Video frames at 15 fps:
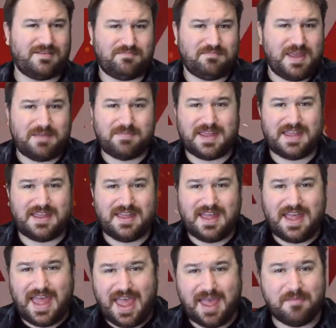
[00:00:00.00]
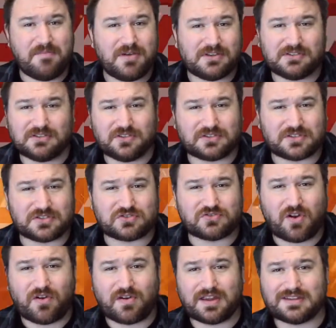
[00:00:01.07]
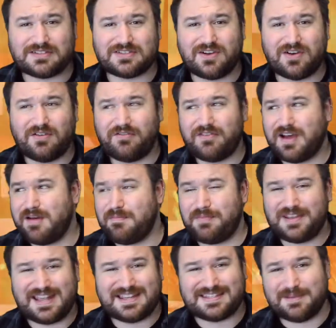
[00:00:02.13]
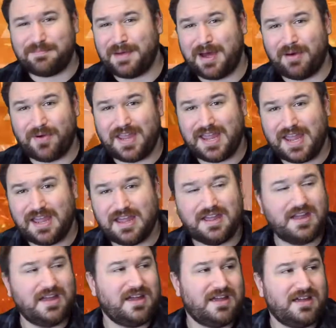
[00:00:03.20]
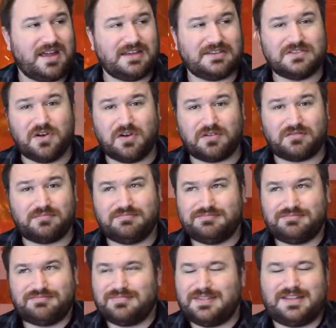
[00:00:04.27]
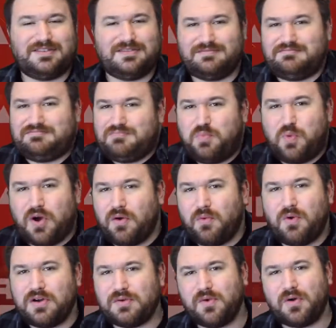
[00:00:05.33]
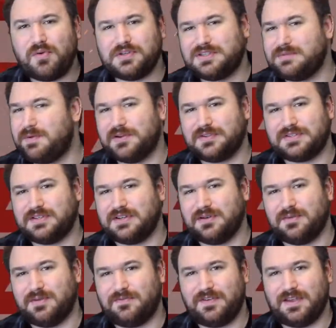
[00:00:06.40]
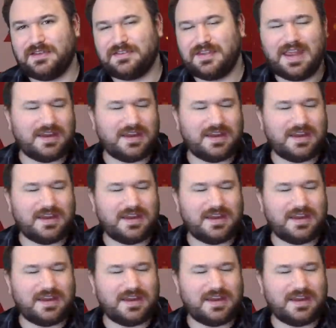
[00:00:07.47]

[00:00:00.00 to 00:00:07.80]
Maybe Ember's looked the strongest so far, but that's about it. It's not... What are we supposed to do with this?